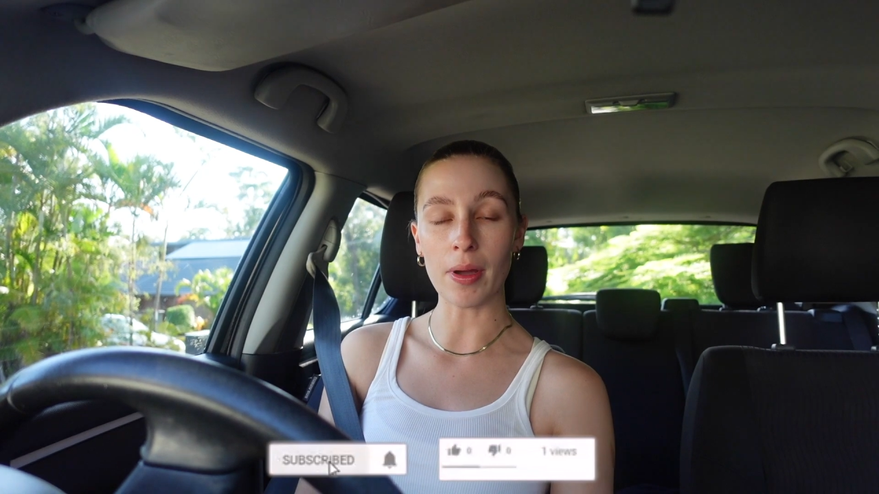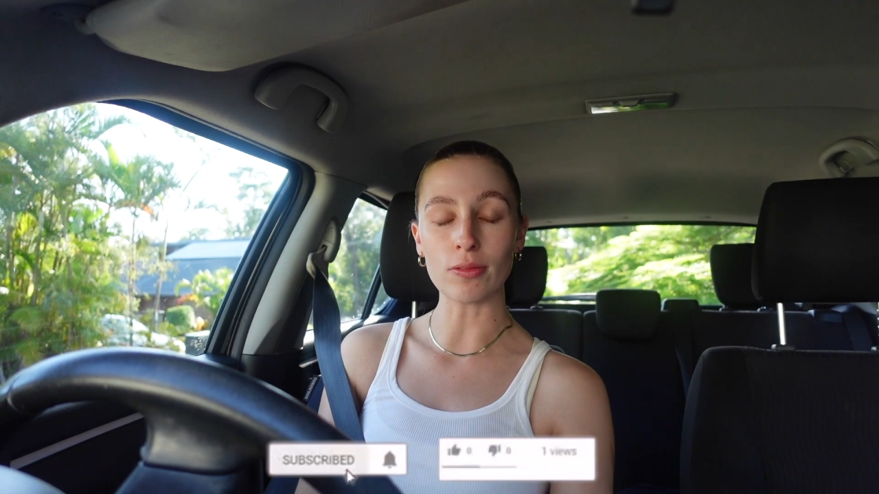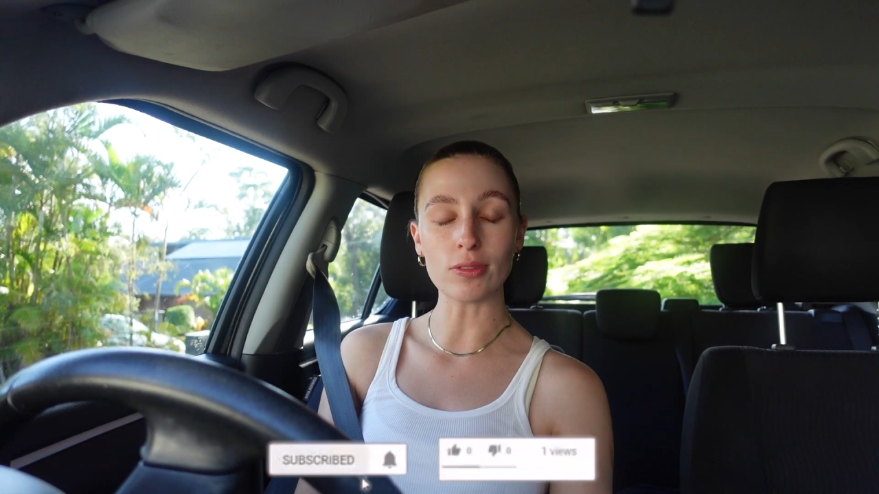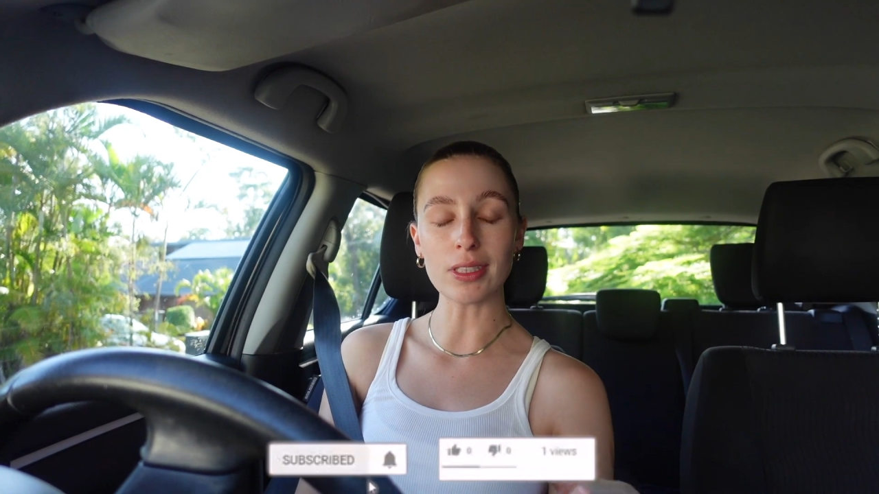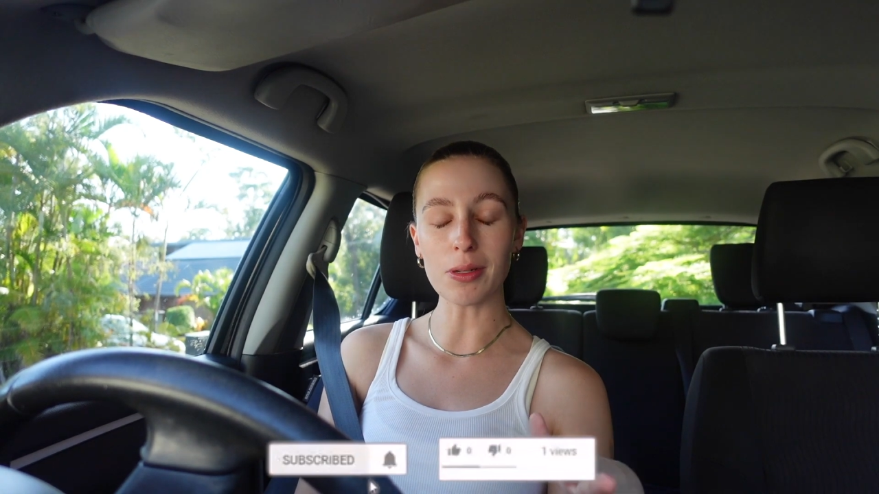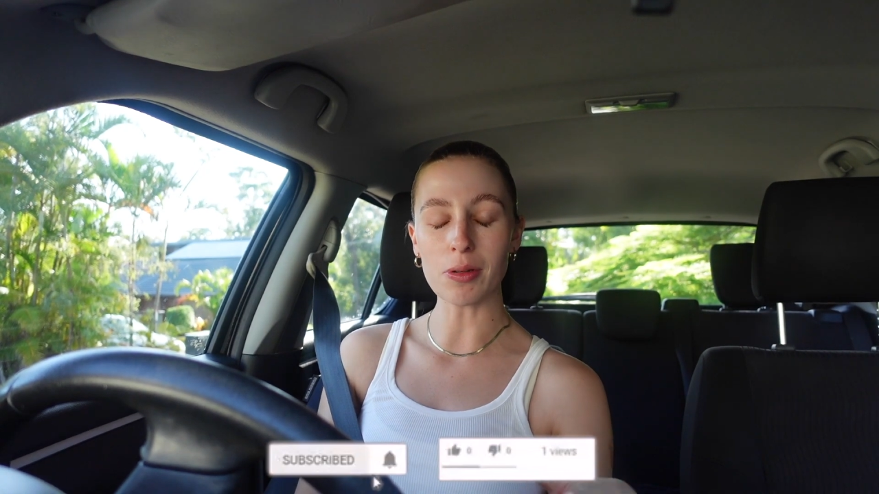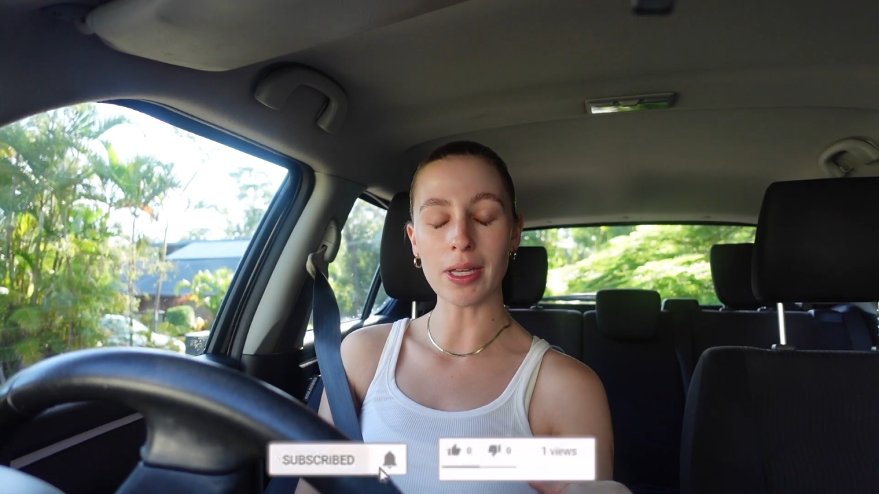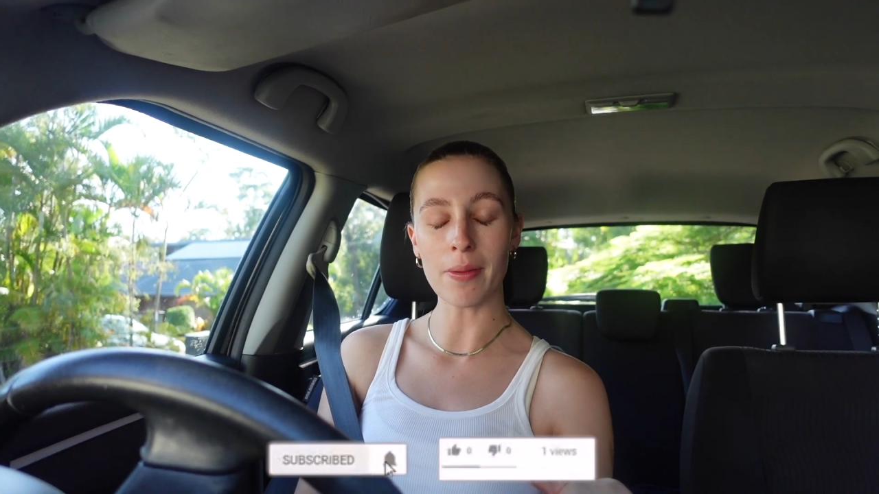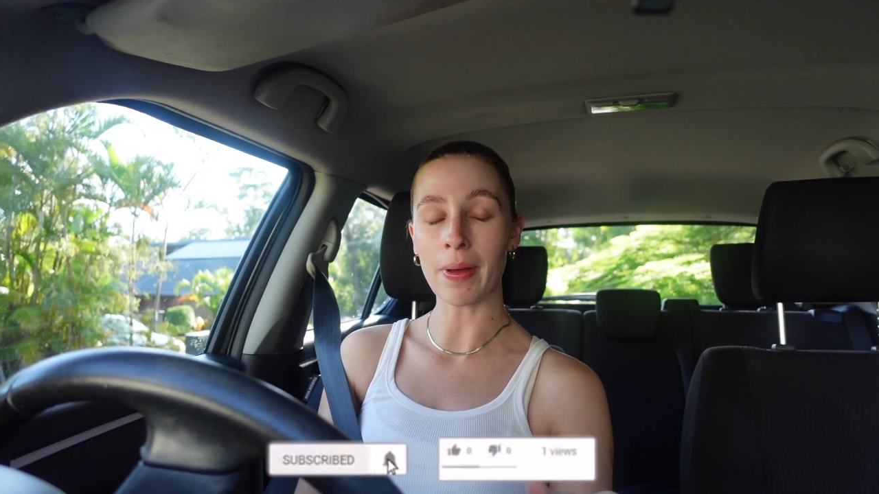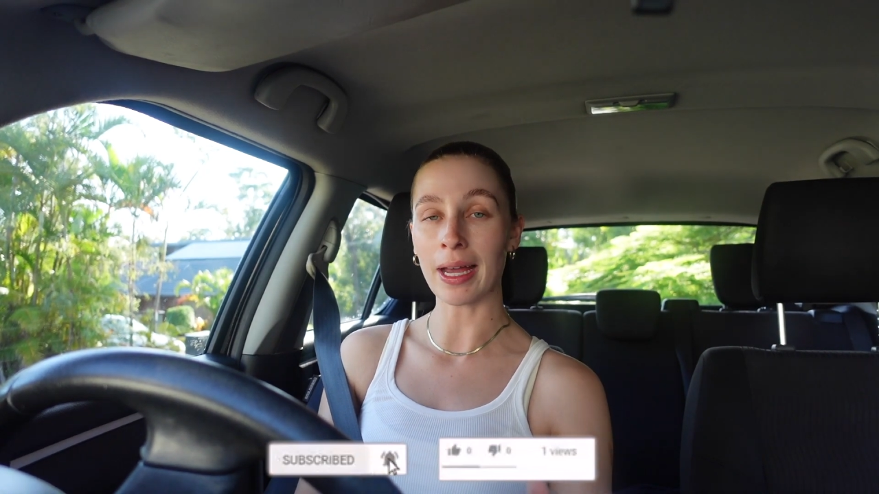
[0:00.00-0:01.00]
I really want to
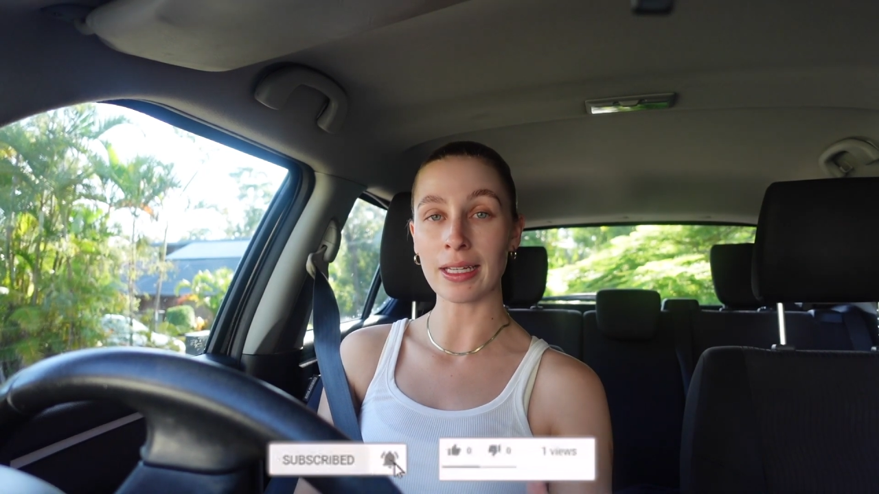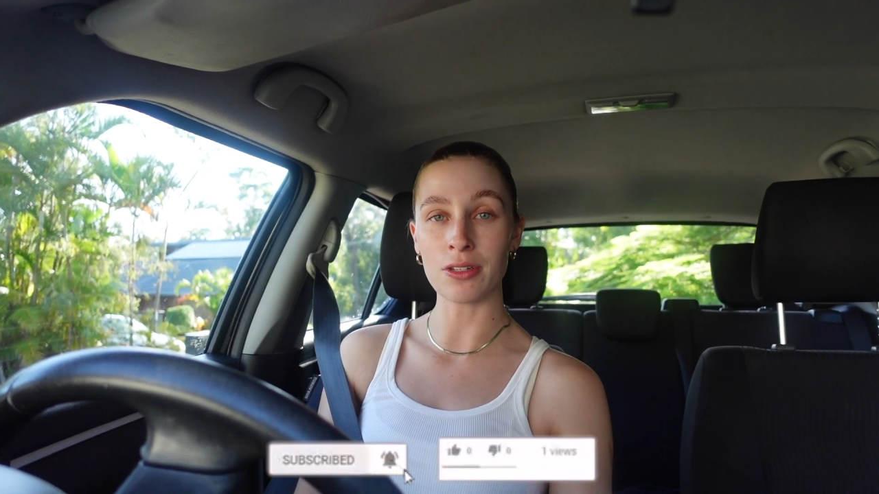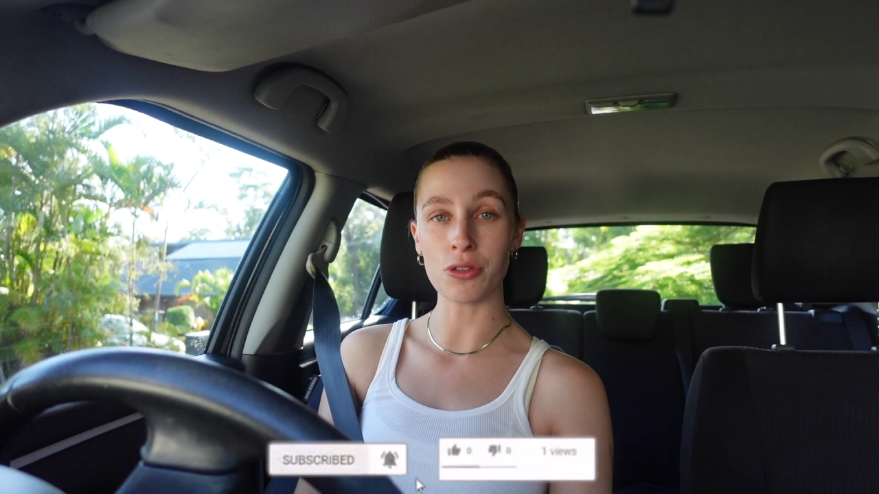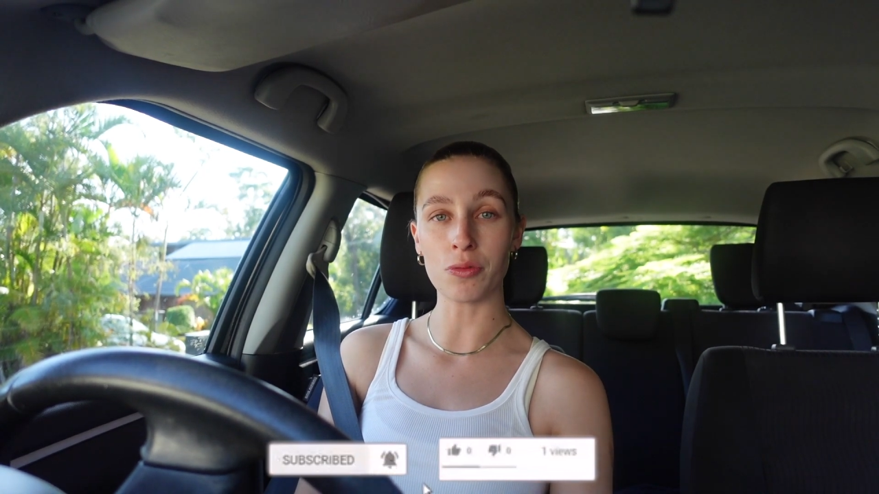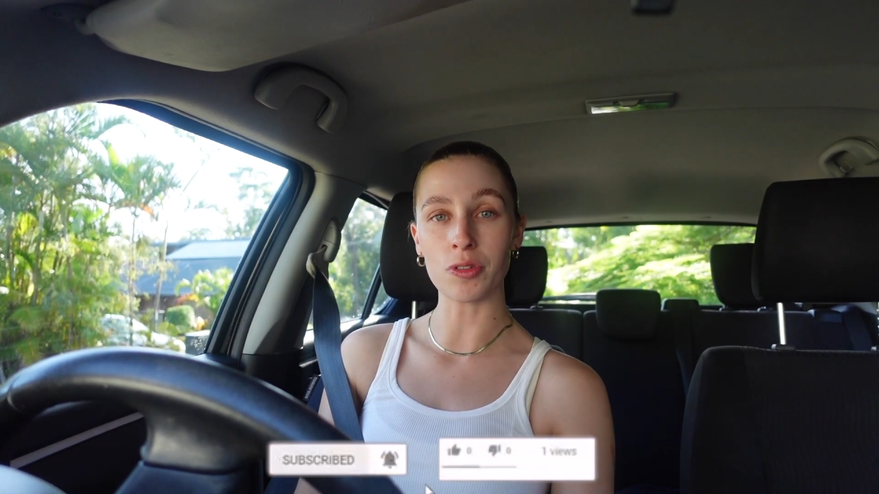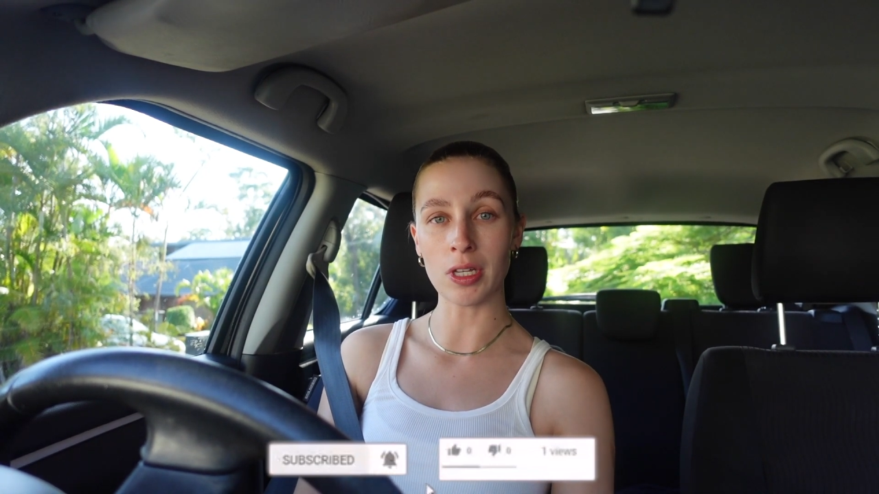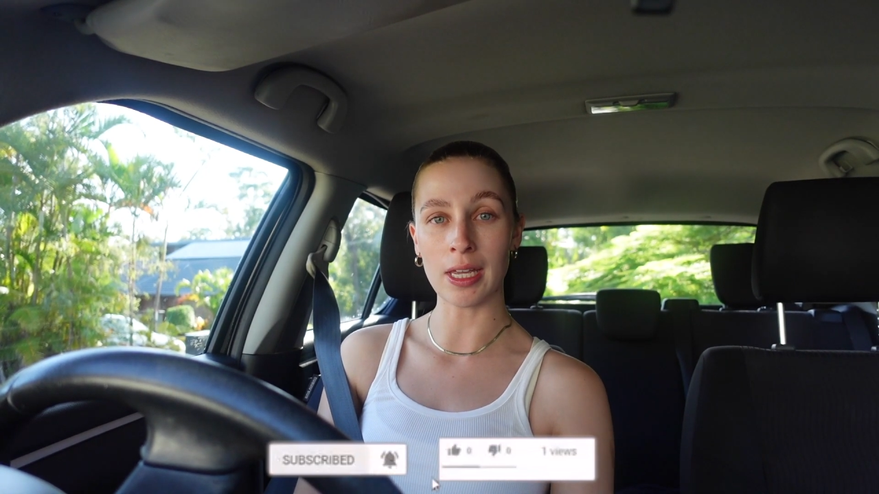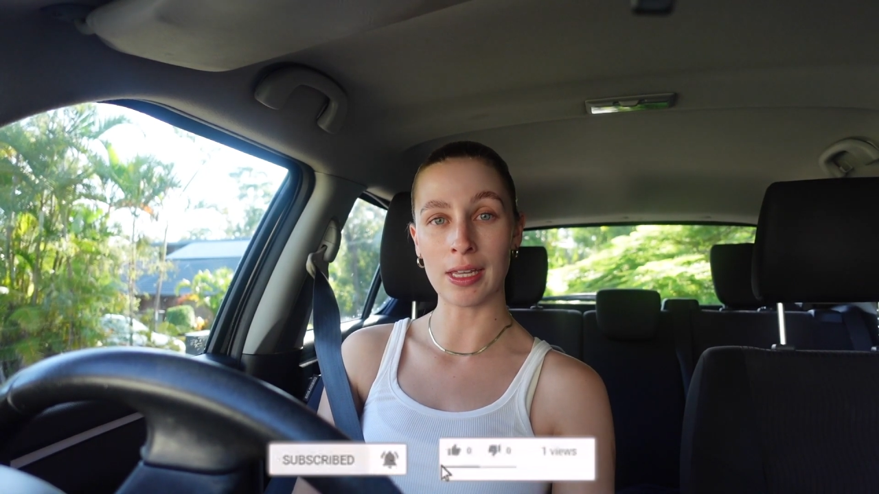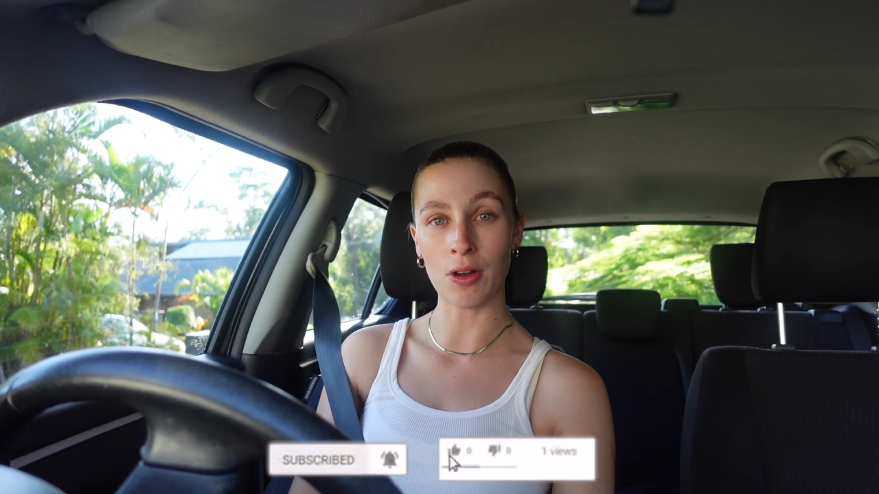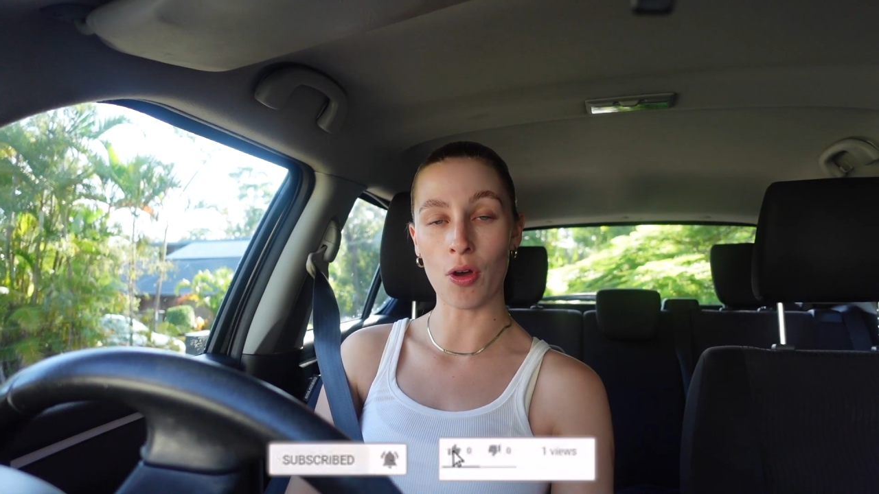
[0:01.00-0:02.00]
get back into the routine